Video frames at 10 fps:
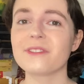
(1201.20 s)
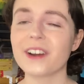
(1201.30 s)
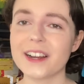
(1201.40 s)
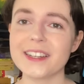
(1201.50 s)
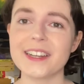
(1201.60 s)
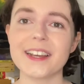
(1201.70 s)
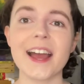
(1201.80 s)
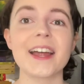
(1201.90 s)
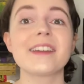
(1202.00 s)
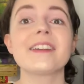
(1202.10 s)
writing,
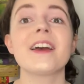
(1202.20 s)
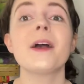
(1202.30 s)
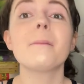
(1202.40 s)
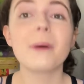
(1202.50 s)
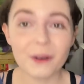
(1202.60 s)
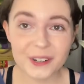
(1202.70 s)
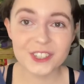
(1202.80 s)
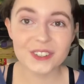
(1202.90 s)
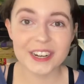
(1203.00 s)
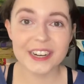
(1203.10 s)
and
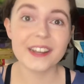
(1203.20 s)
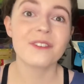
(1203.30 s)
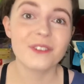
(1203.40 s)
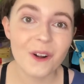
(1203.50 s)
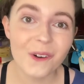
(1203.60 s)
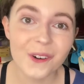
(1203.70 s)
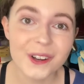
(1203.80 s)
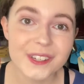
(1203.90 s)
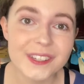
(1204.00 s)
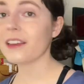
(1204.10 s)
poetry, of
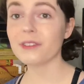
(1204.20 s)
course.